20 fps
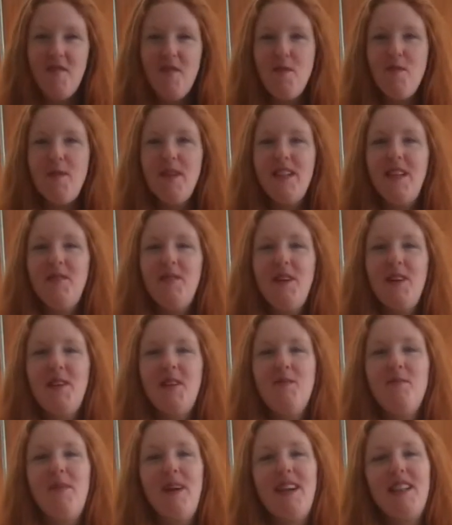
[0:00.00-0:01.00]
everybody,
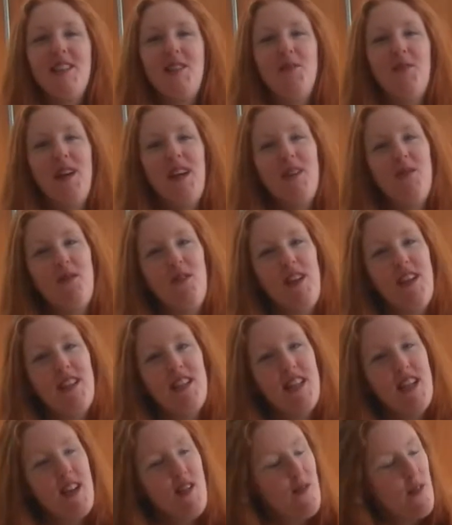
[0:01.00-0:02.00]
welcome back to Wick
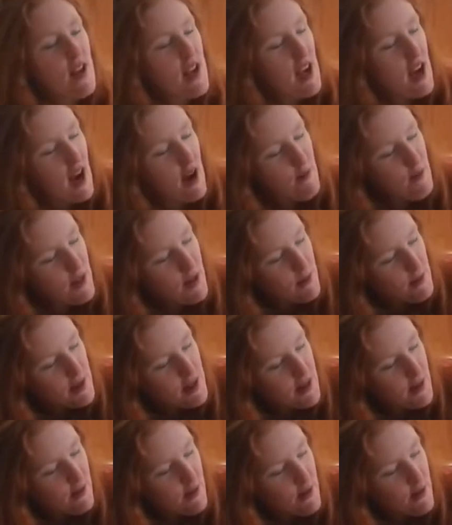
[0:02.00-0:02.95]
Free T V. I'm coming to